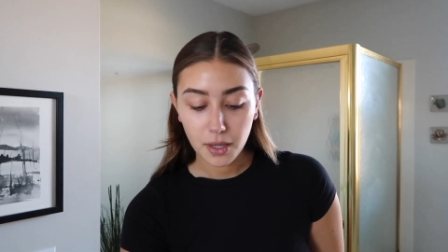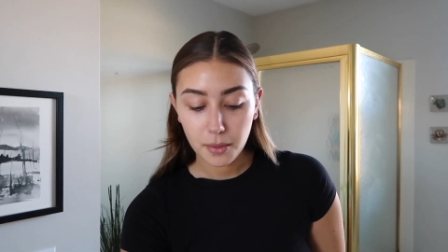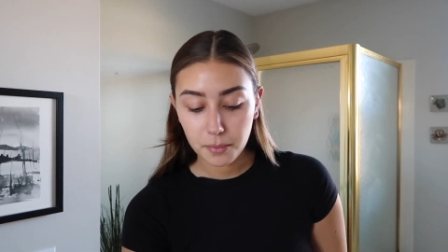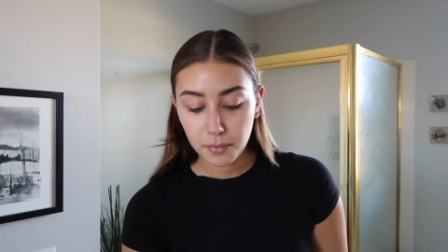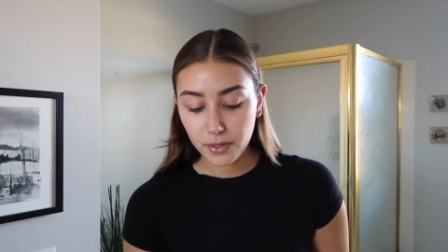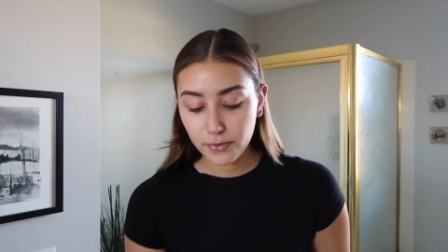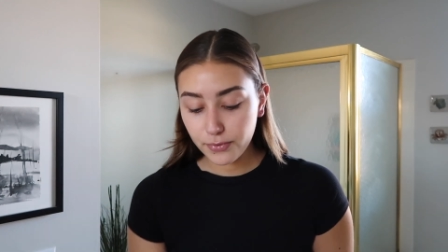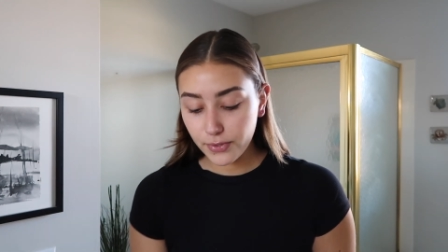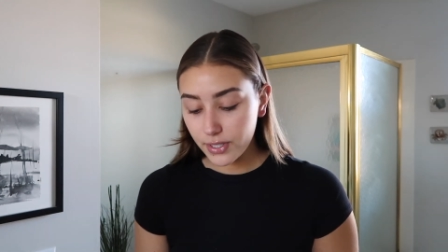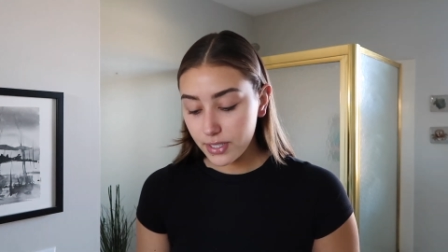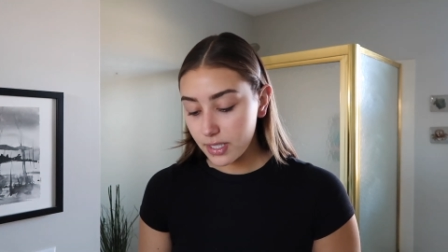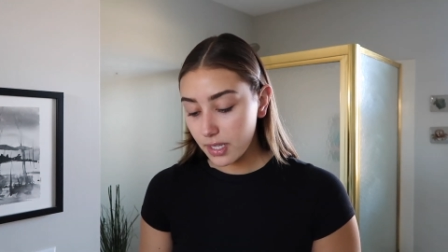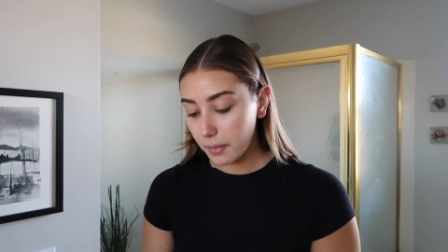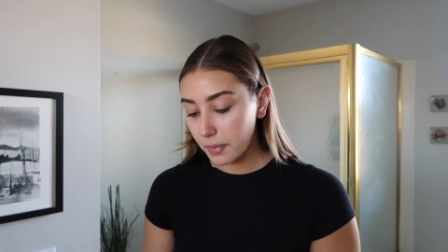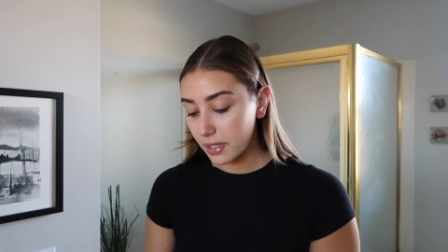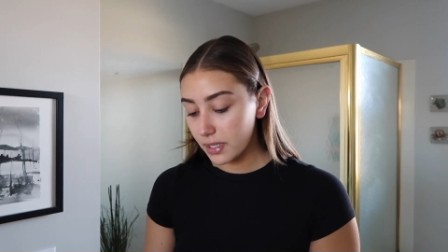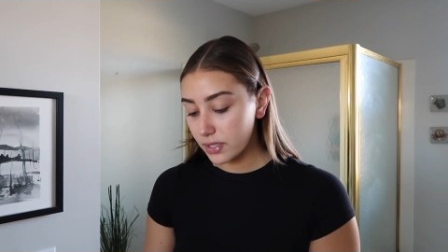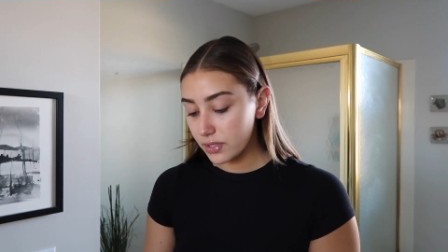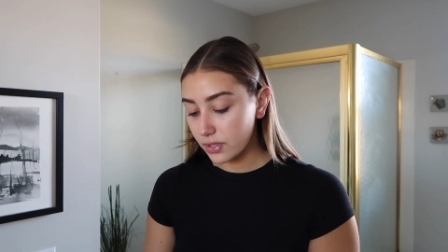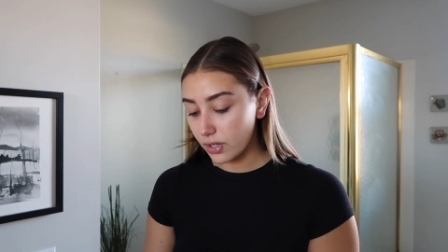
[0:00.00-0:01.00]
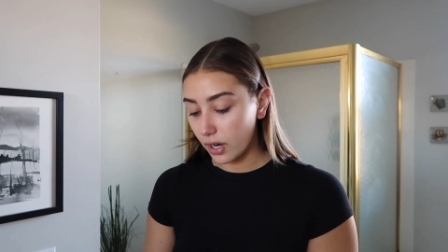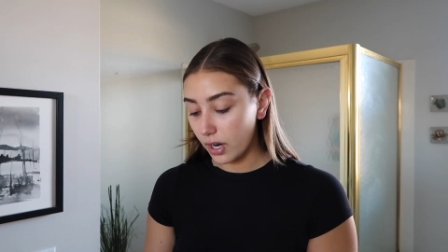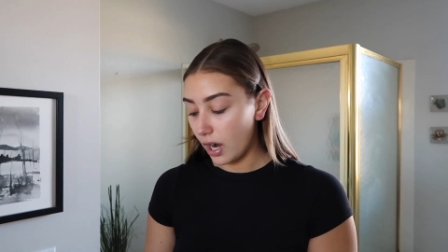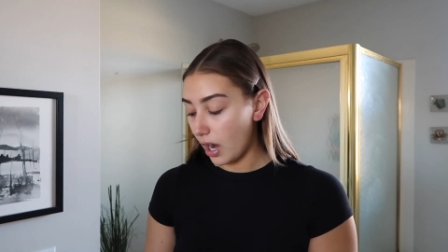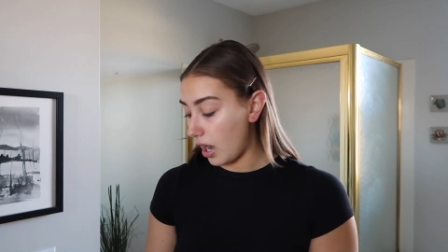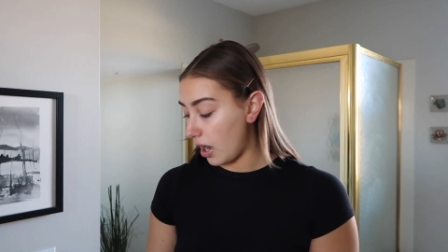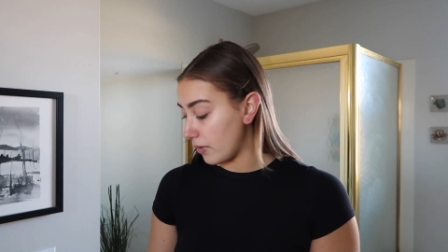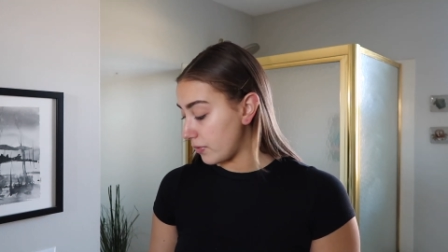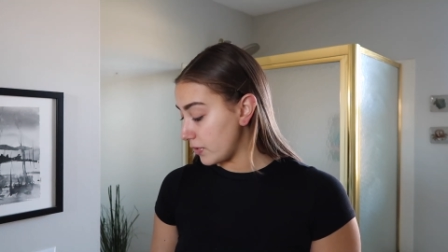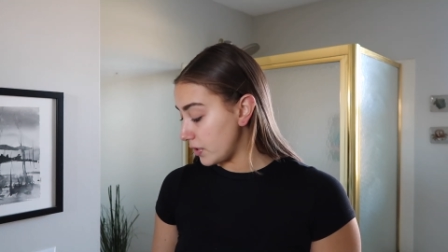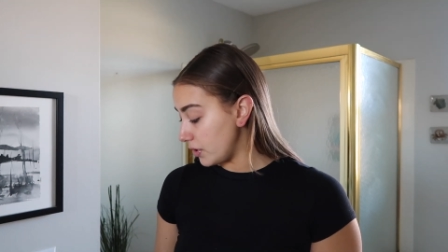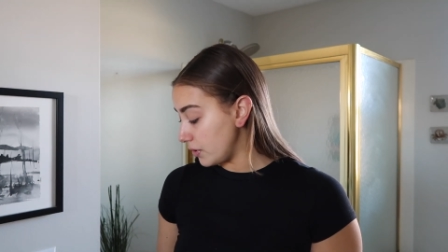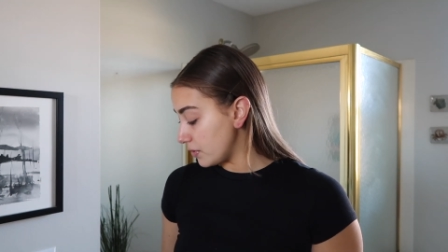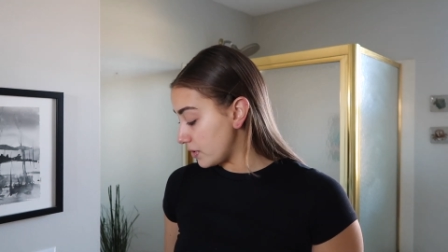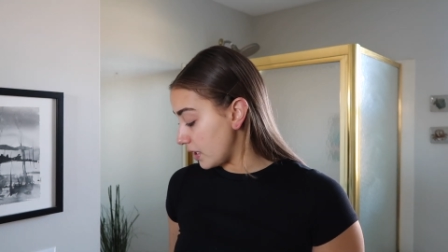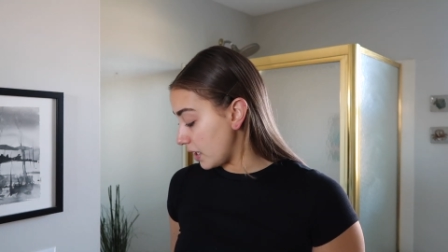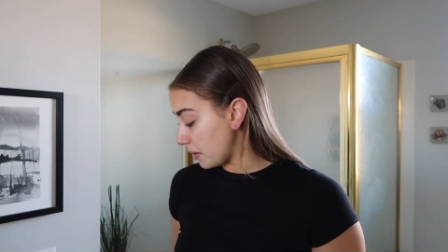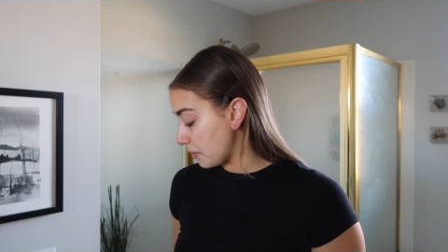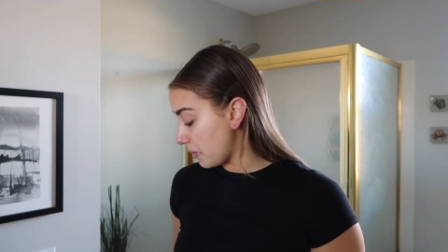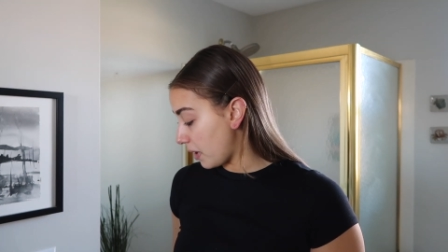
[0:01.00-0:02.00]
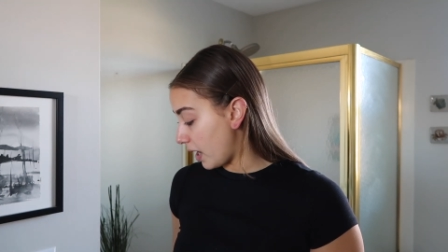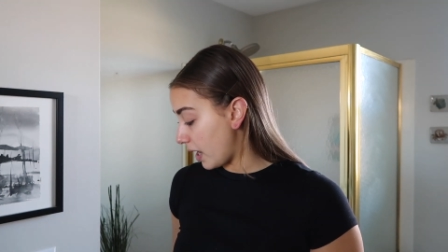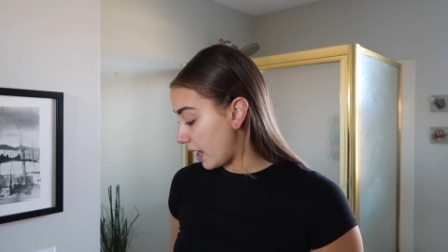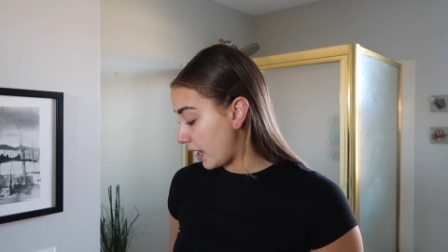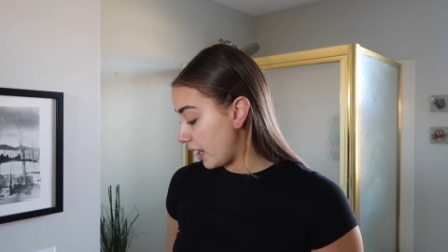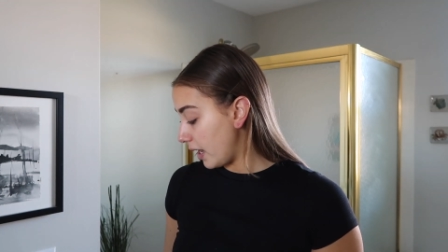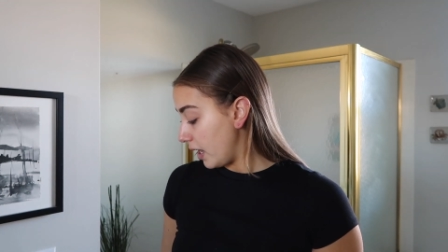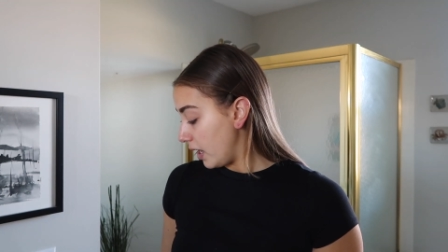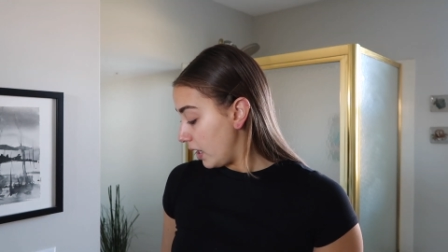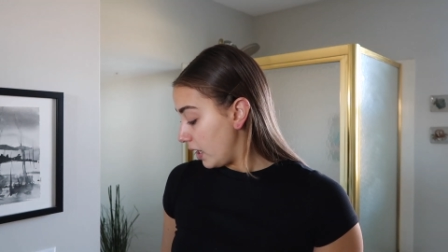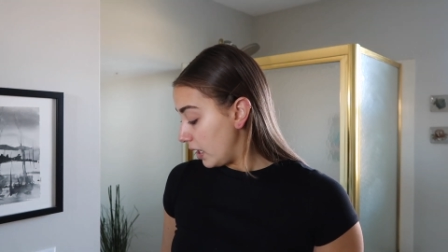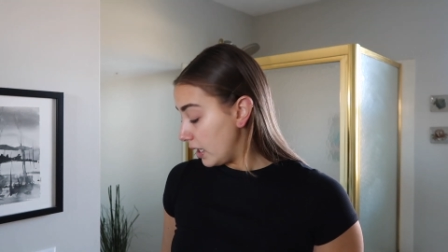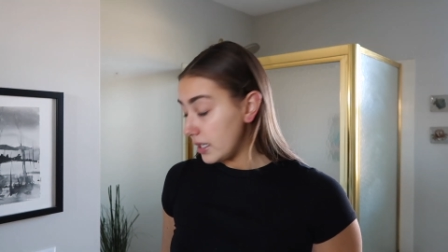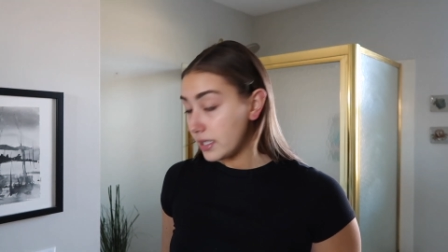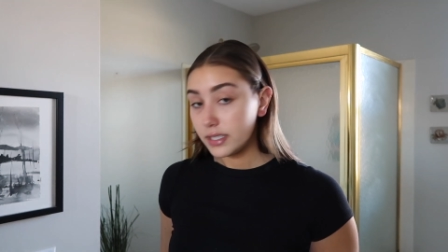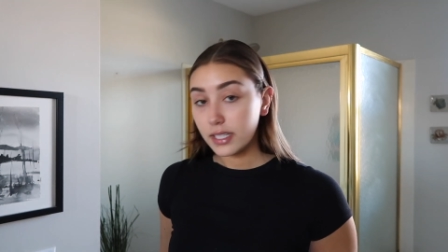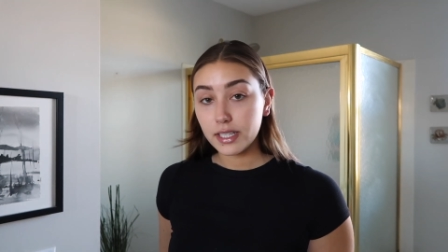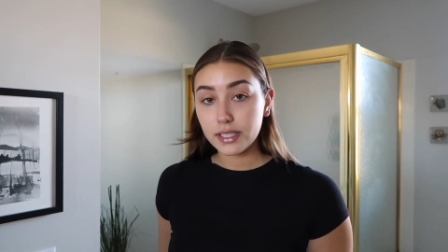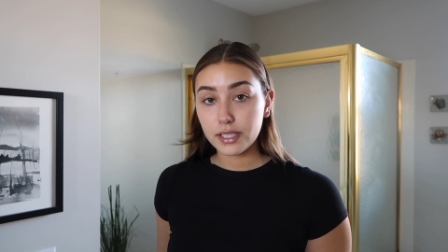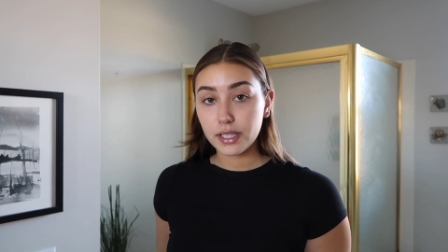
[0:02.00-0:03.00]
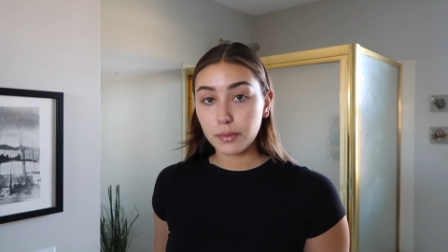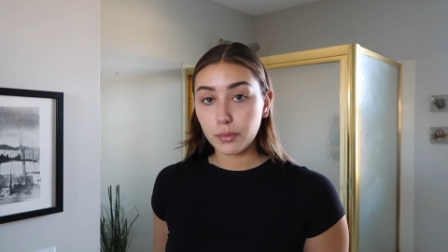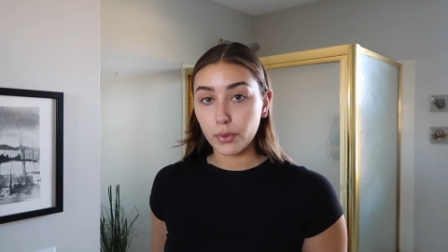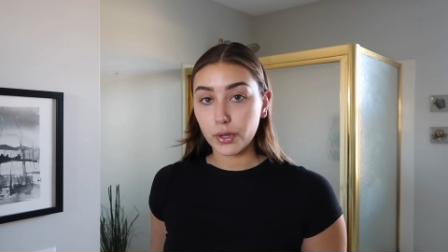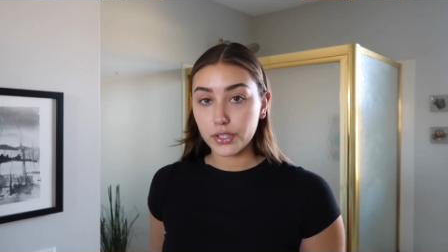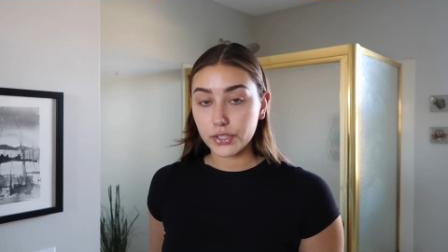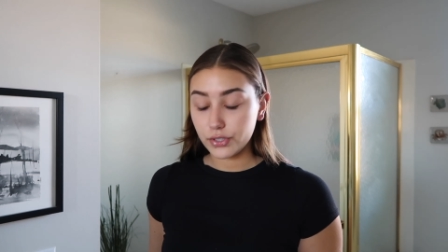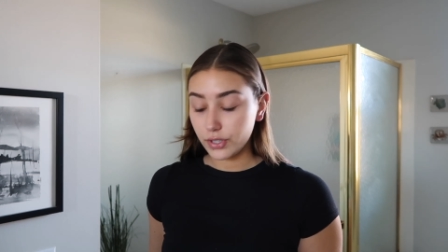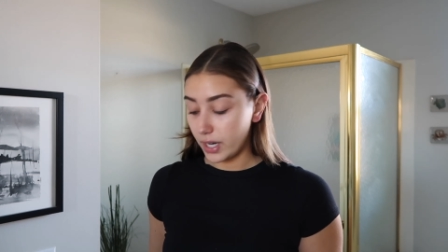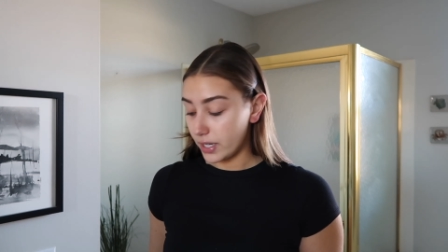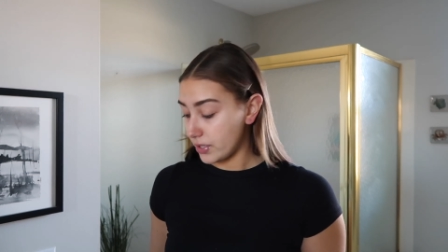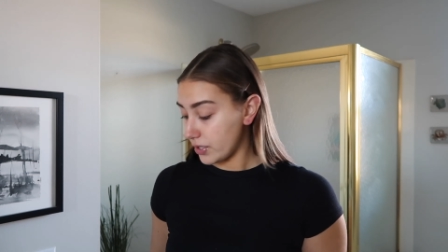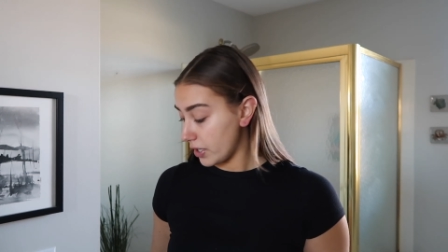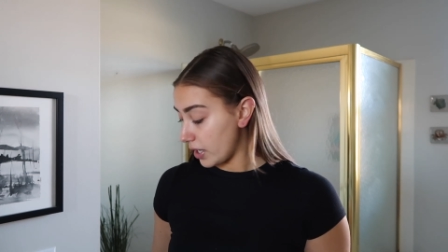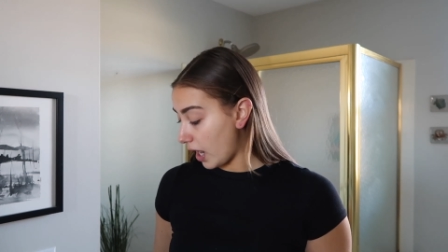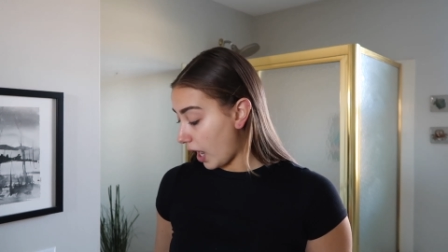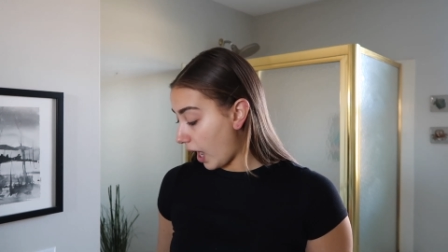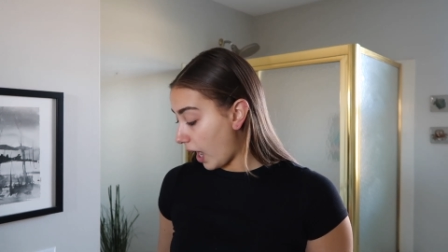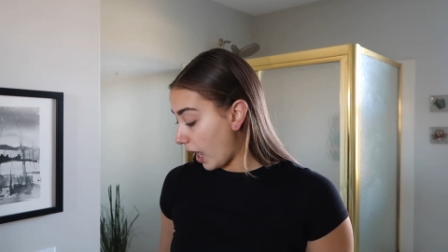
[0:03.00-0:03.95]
But first I'm gonna start off using my tinted moisturizer.